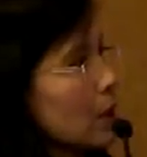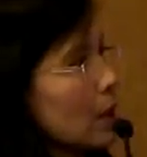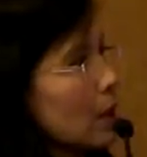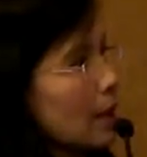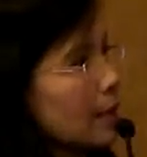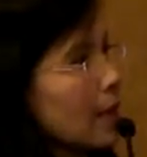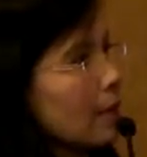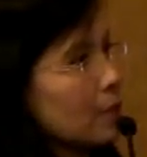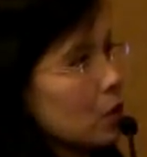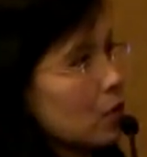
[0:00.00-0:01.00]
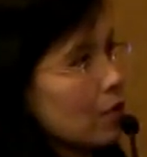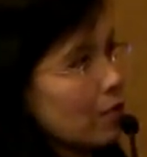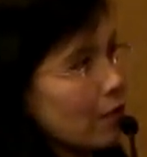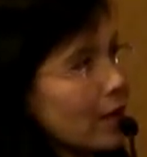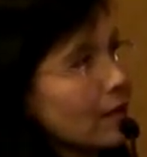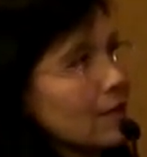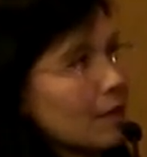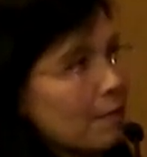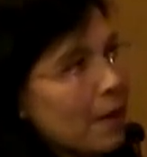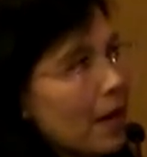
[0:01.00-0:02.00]
attempt to fix
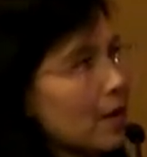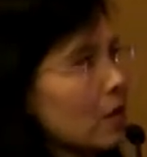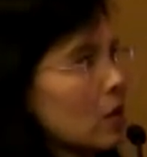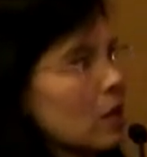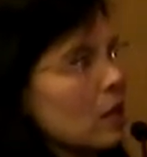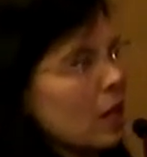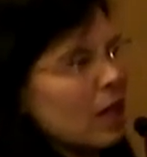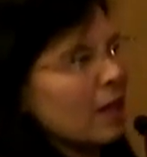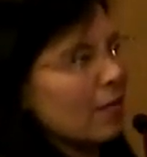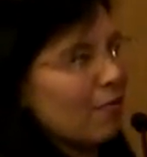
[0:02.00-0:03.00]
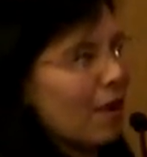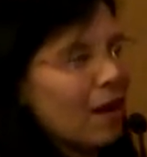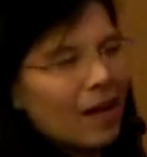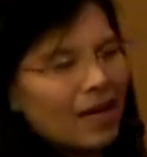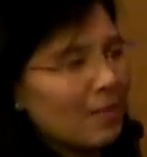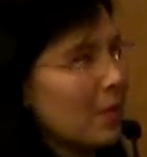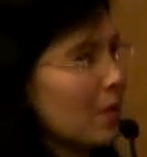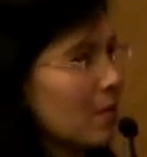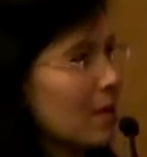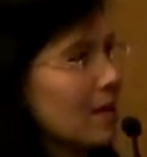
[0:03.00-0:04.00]
the patient in the defined
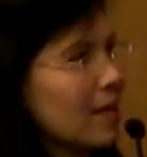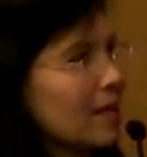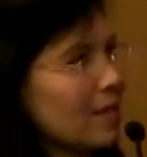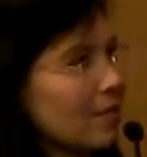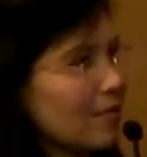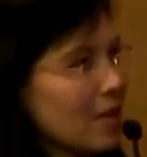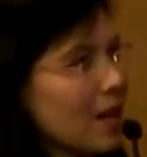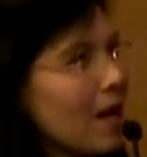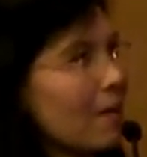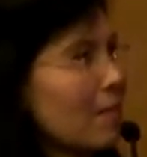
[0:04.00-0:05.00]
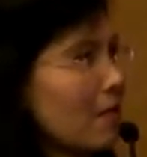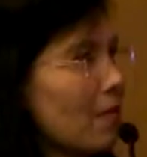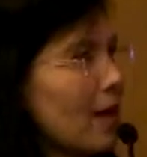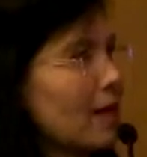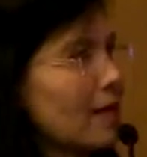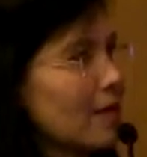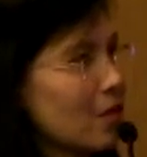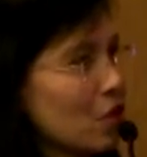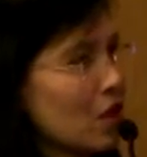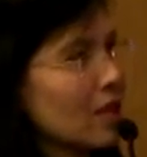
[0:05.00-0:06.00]
period of time and then
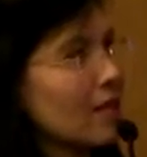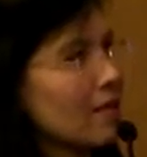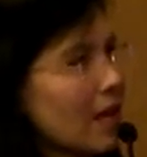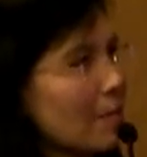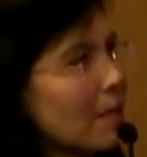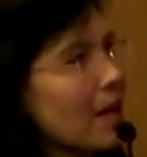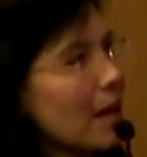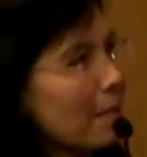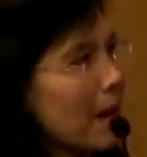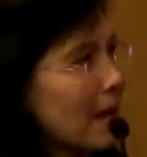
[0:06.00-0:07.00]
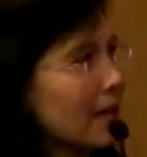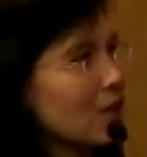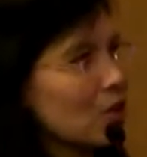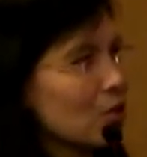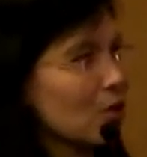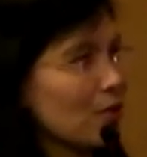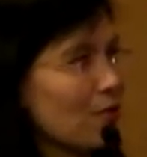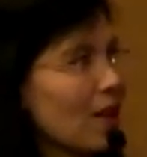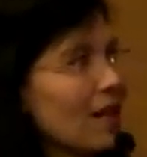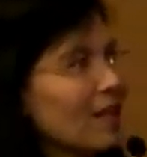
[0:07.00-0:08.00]
discharge them back into the
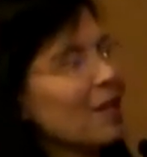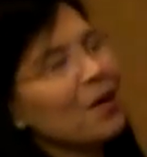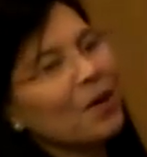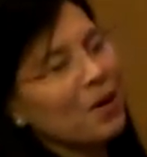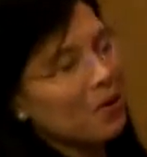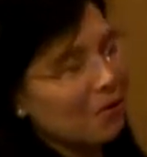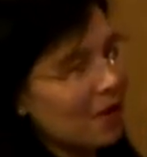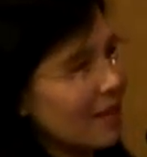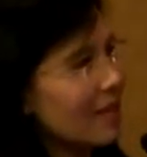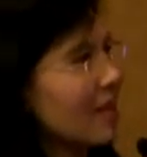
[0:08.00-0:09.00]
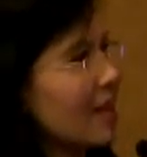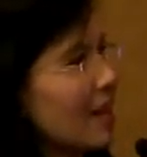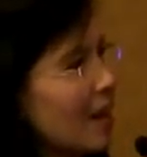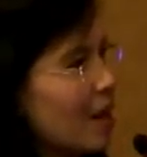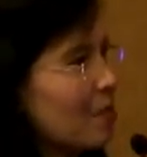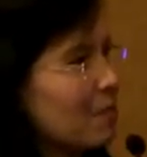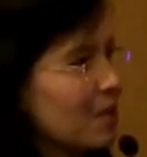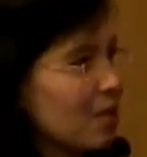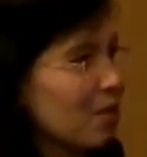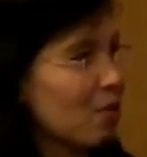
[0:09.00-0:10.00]
world with
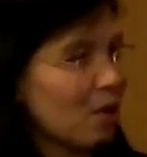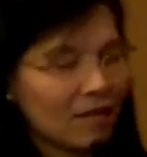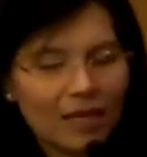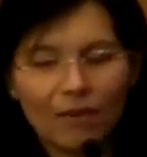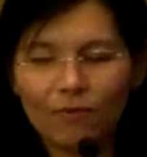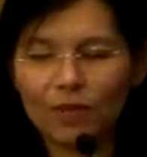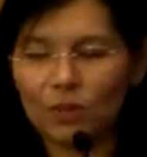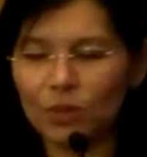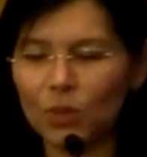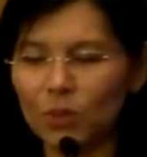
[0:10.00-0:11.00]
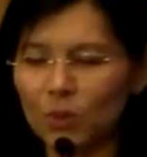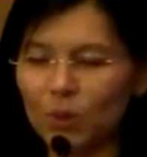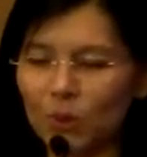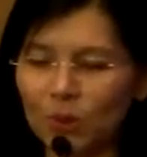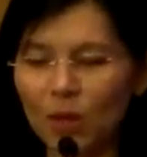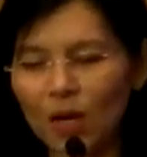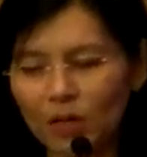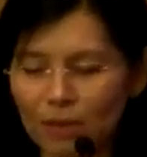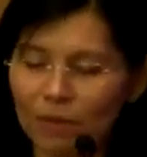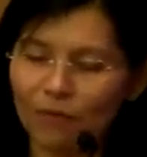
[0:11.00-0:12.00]
little thought given to
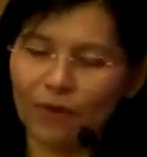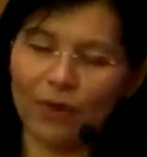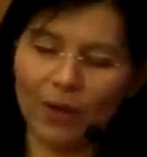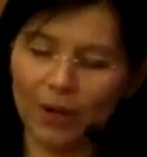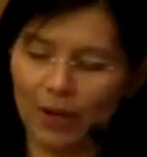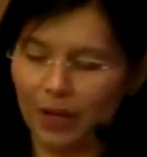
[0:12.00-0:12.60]
continuum of care.